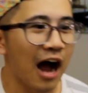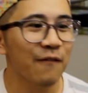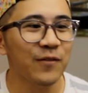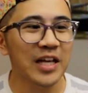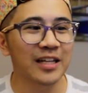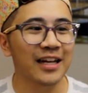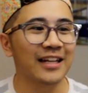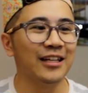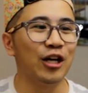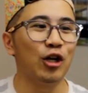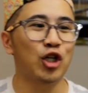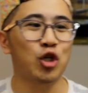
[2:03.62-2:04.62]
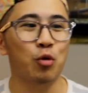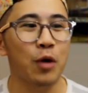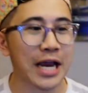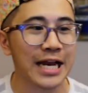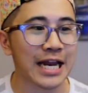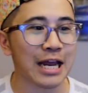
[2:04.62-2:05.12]
I feel like a little
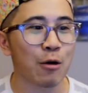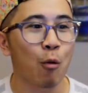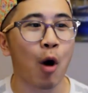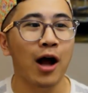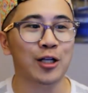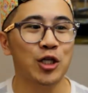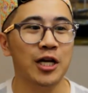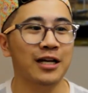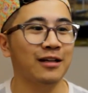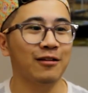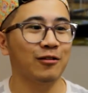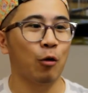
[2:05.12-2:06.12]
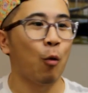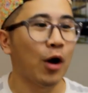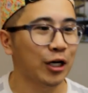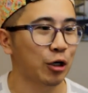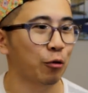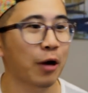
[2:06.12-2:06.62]
tweeny watching the
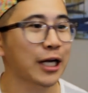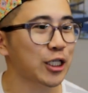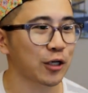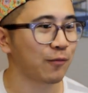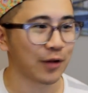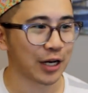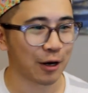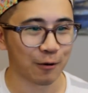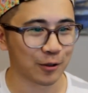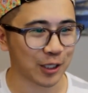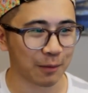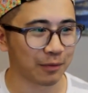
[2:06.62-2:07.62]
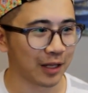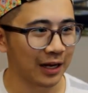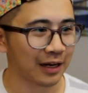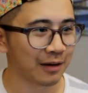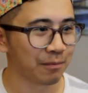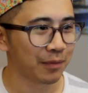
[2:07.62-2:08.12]
One Direction video or
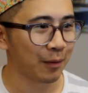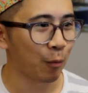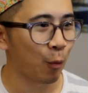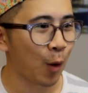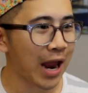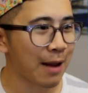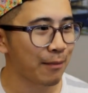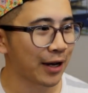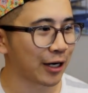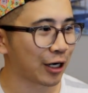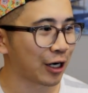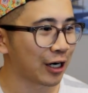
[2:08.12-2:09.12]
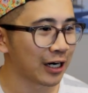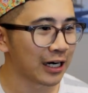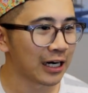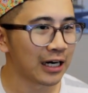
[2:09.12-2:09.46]
something, but way better.